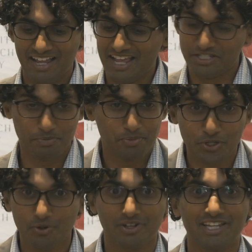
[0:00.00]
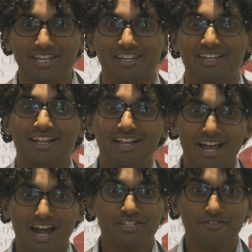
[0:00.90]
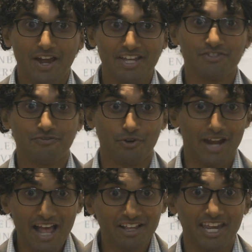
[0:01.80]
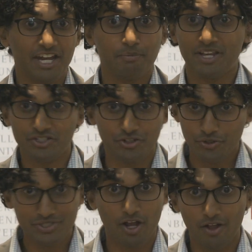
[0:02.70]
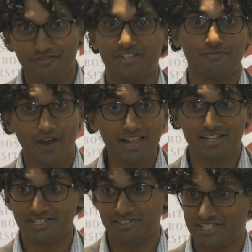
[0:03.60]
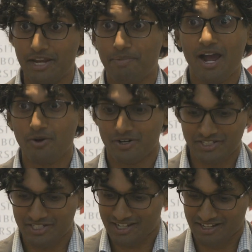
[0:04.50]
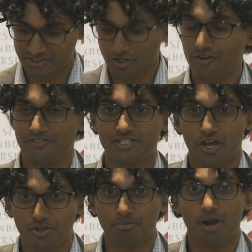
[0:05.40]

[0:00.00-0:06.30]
it's purely a device for allocating, because you're using all of this violence and state power to solve these other